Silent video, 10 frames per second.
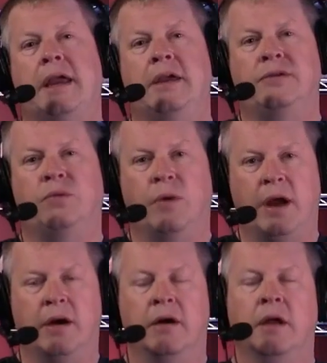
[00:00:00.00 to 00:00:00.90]
is
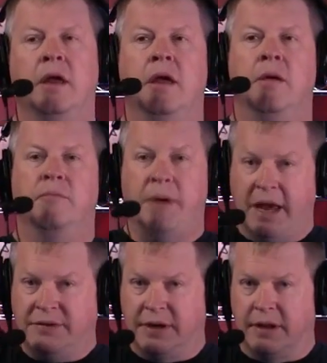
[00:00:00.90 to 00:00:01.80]
where
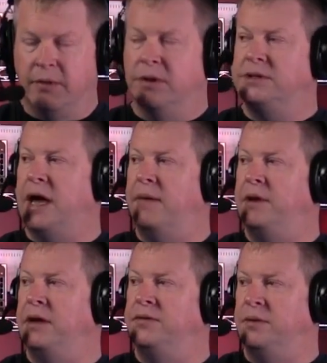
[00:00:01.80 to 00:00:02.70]
basically what's
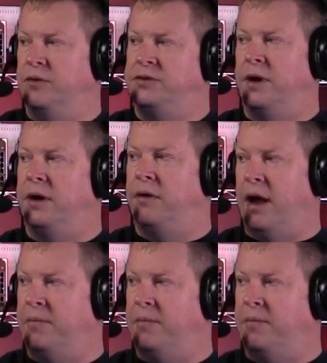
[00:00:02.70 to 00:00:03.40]
happening is someone's trying to crack